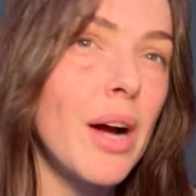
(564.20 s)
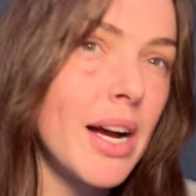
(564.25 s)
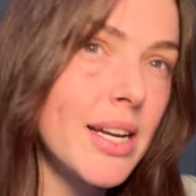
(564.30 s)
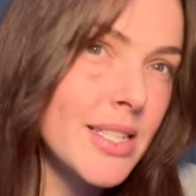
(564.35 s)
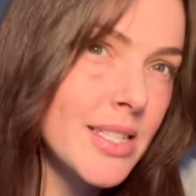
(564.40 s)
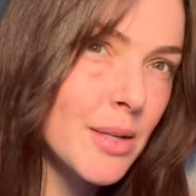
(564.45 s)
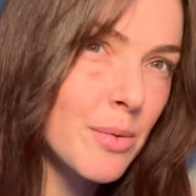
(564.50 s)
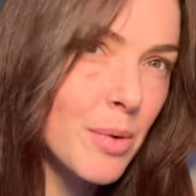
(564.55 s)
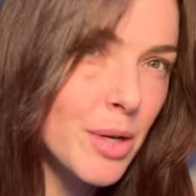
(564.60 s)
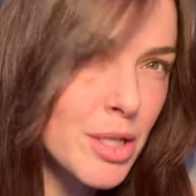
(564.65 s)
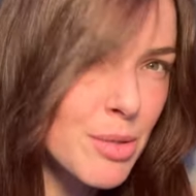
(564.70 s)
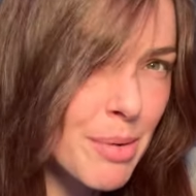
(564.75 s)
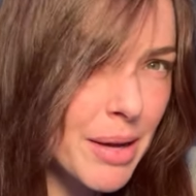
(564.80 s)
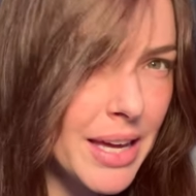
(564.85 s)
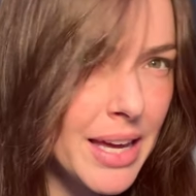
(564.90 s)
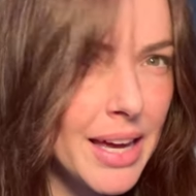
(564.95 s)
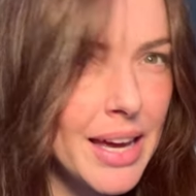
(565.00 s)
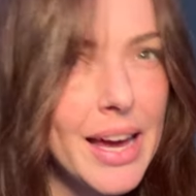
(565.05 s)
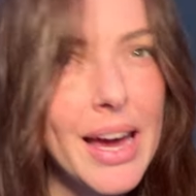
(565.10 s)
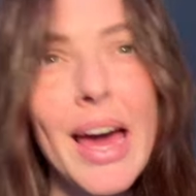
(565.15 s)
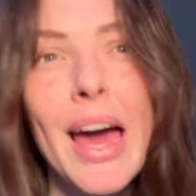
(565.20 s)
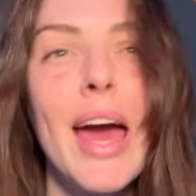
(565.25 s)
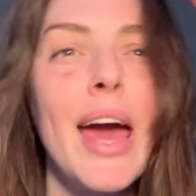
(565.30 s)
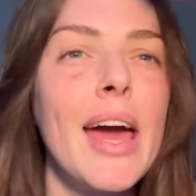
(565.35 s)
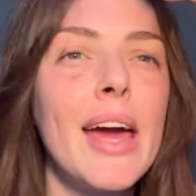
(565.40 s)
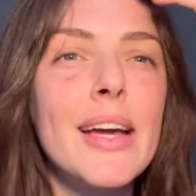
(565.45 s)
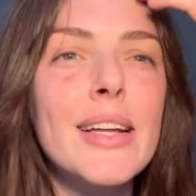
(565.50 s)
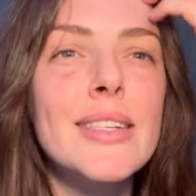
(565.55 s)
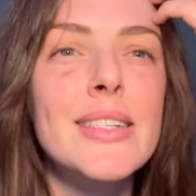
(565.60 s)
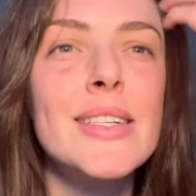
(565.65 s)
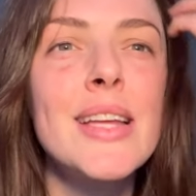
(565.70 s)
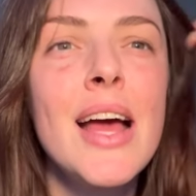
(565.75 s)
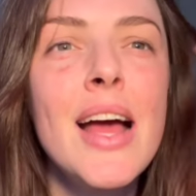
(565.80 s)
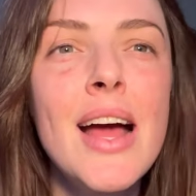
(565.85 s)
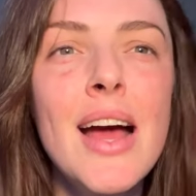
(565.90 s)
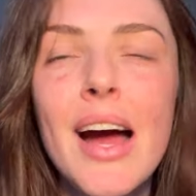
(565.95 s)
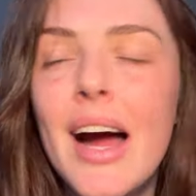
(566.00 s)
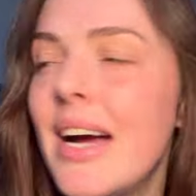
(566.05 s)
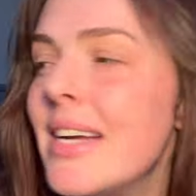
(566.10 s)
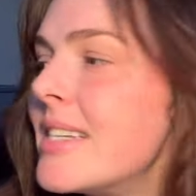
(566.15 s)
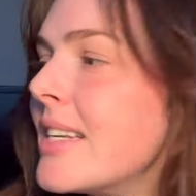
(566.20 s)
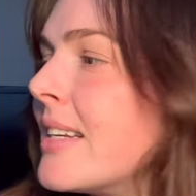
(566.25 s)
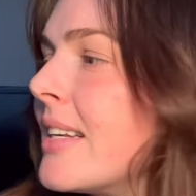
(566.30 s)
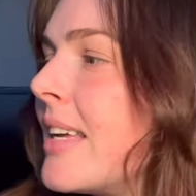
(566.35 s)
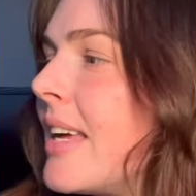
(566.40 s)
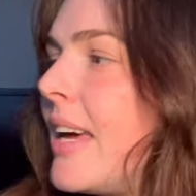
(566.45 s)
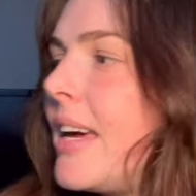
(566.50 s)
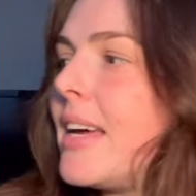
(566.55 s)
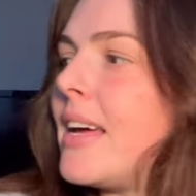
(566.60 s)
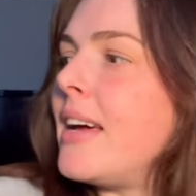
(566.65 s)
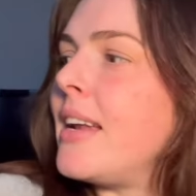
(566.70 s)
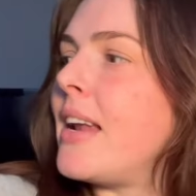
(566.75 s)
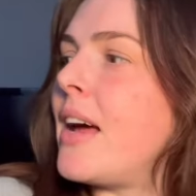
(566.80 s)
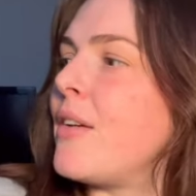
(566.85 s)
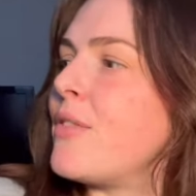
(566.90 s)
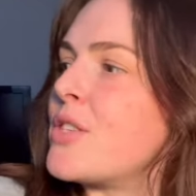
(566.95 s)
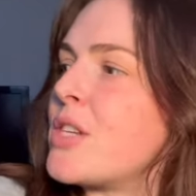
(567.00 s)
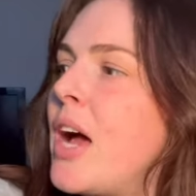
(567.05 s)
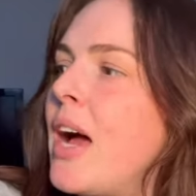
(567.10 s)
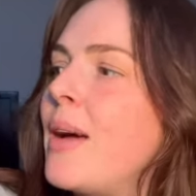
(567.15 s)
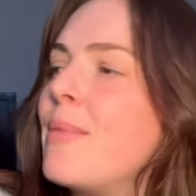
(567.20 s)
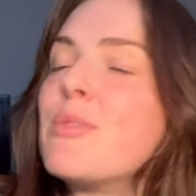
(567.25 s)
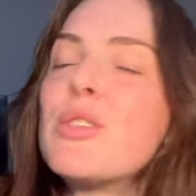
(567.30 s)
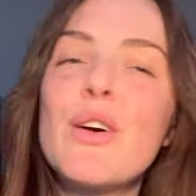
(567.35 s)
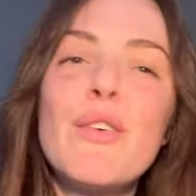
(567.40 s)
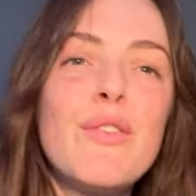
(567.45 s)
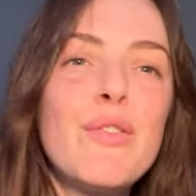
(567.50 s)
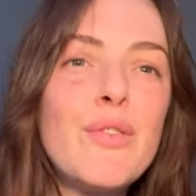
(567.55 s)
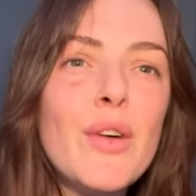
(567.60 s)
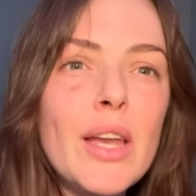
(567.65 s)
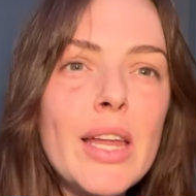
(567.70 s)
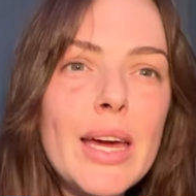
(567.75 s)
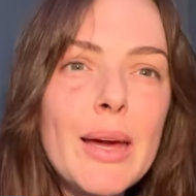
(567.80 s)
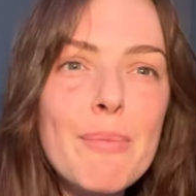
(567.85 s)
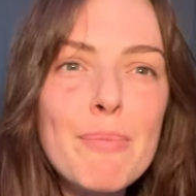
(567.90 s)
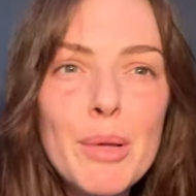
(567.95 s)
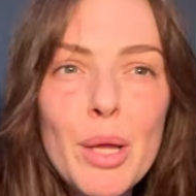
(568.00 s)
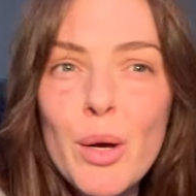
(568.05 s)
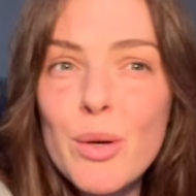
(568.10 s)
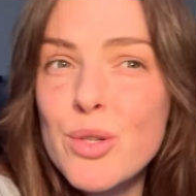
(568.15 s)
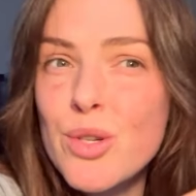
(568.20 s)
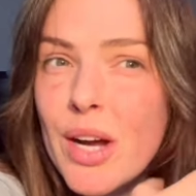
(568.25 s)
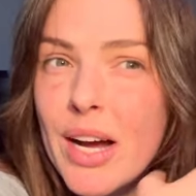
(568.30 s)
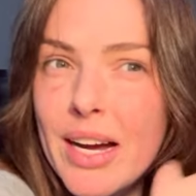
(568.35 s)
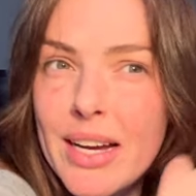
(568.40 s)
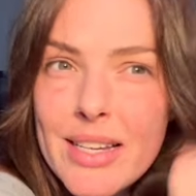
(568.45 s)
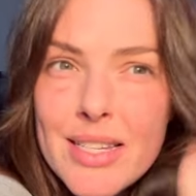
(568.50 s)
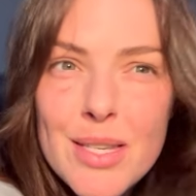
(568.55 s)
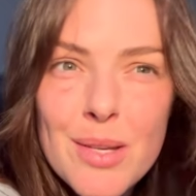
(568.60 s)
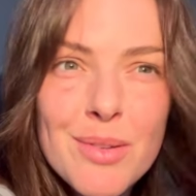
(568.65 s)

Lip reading: I did wash my hair and I didn't get enough time to fully blow dry it,